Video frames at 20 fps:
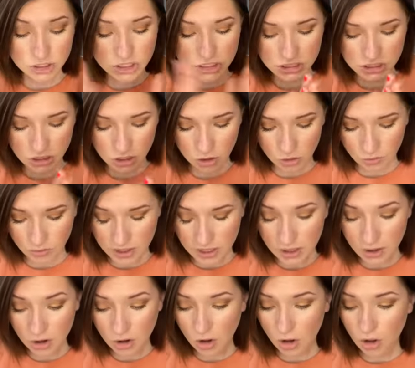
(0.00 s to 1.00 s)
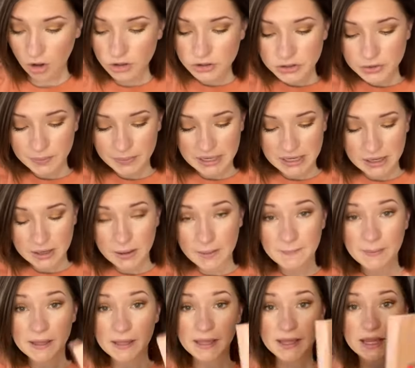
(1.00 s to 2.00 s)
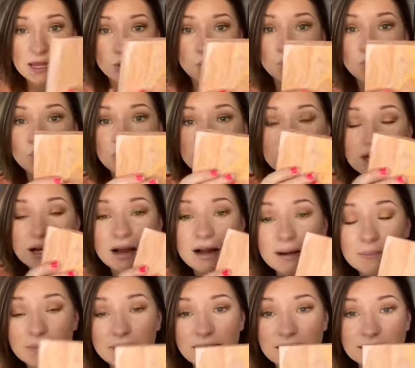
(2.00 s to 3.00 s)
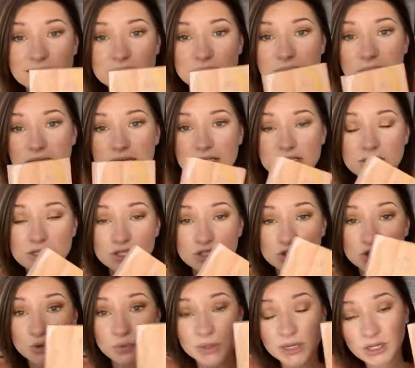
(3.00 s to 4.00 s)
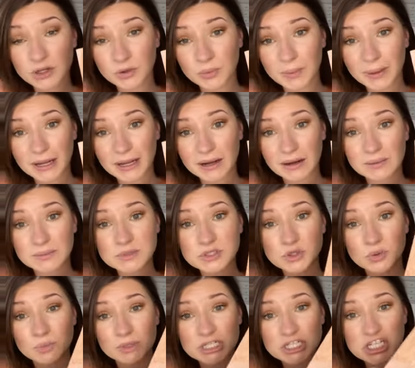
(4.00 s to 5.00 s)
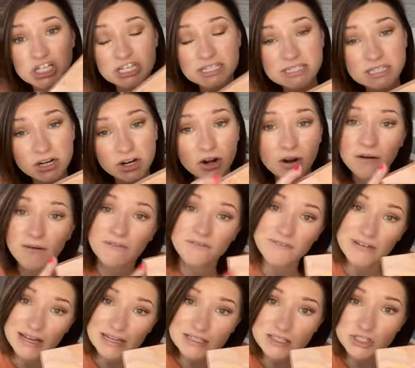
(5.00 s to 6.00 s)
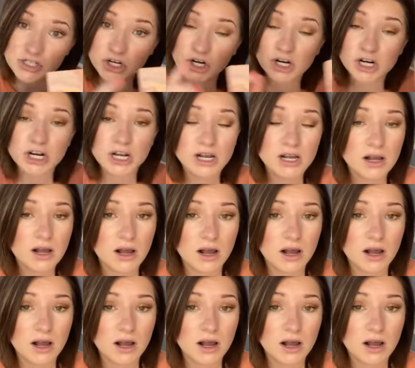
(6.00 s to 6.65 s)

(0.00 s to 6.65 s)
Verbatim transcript: just know all your makeup in one compact makes doing your makeup so much easier, faster.